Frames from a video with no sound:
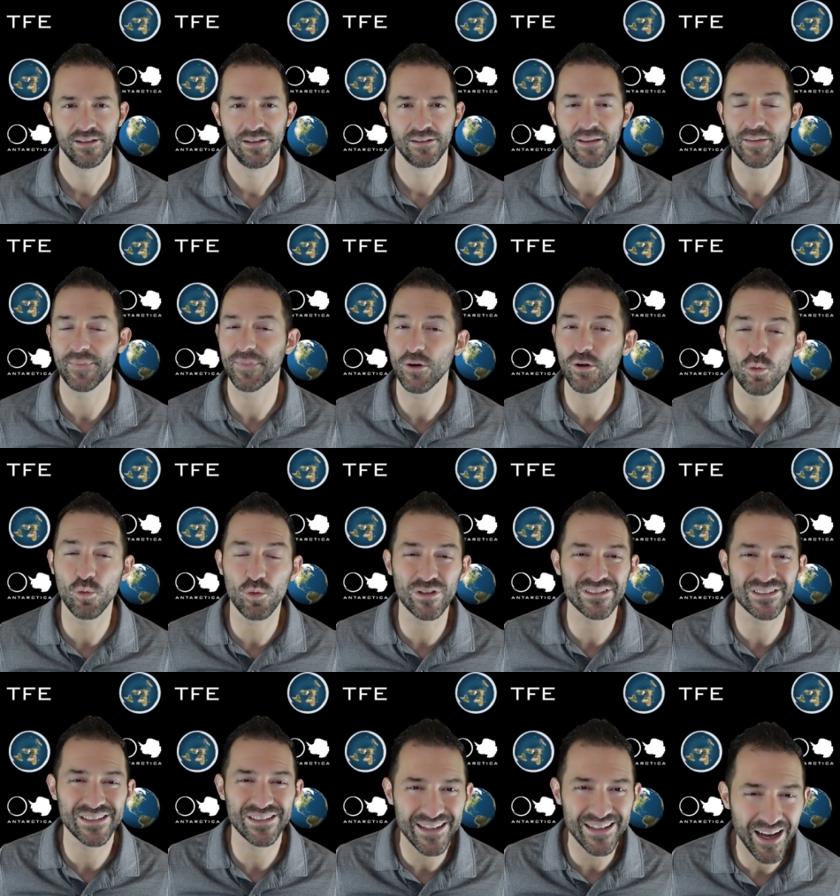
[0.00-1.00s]
that there
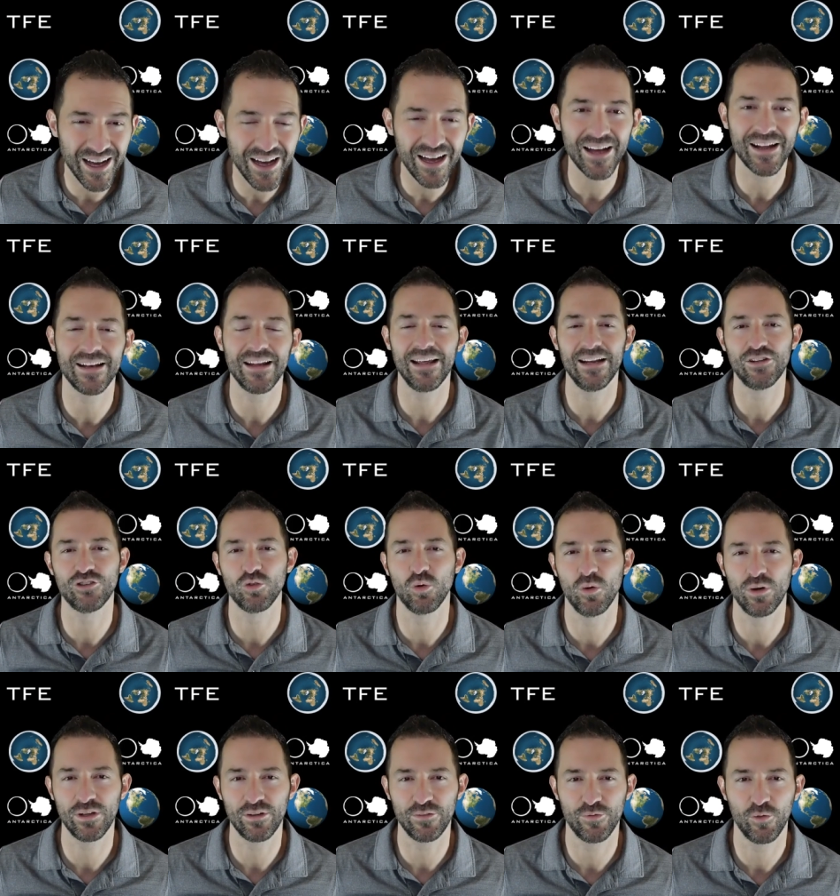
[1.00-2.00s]
was not a
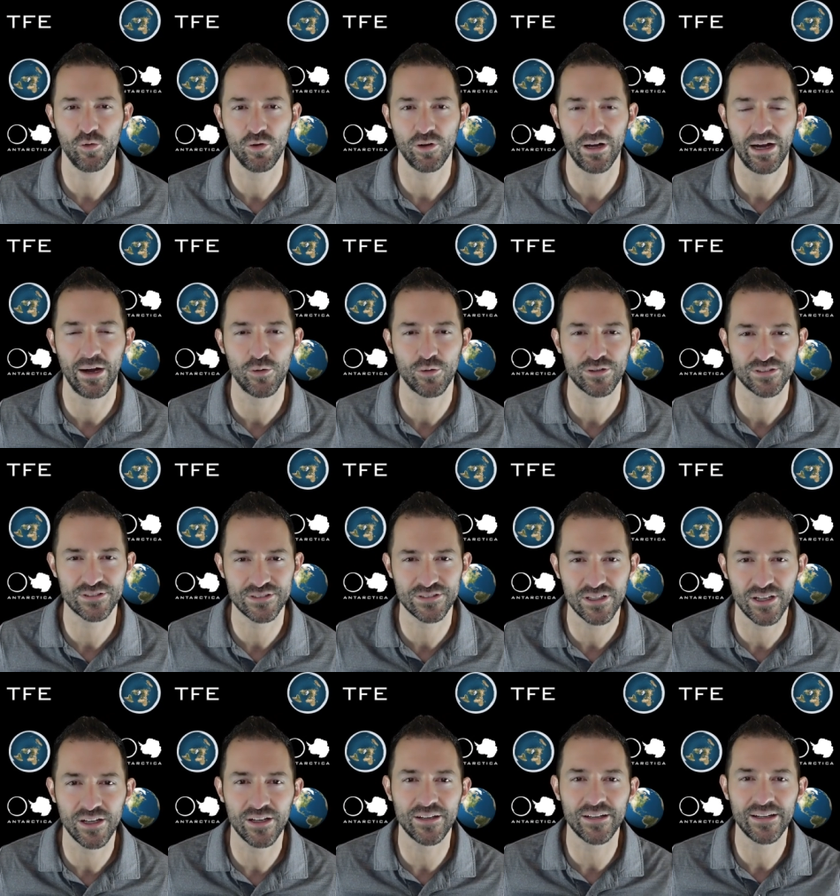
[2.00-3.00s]
24-hour
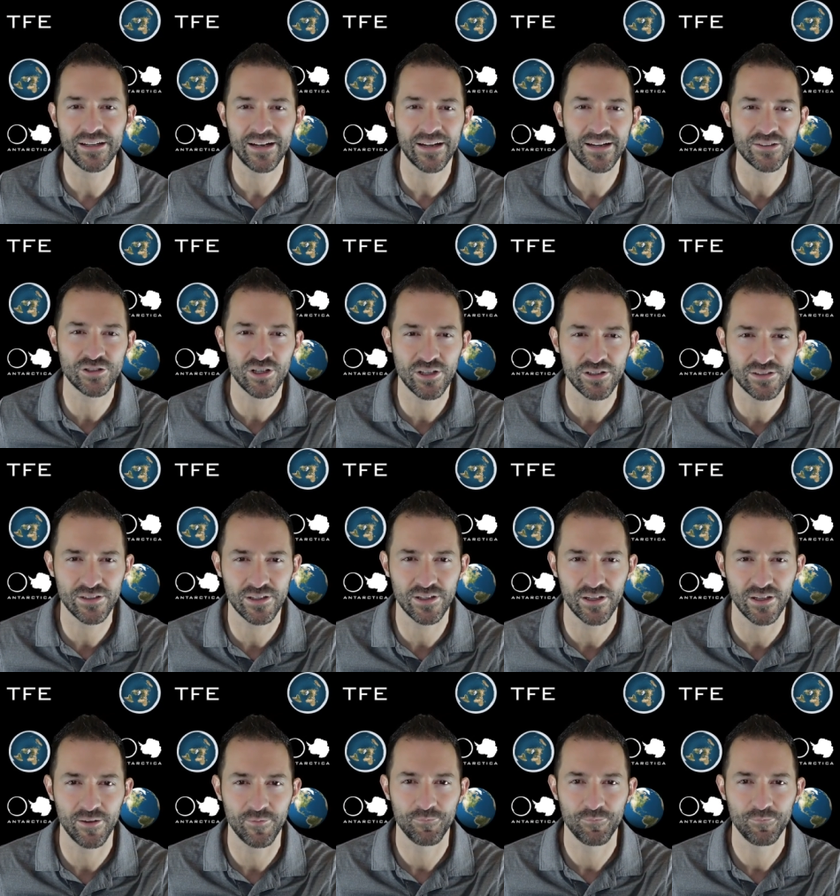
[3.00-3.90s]
sun in Antarctica.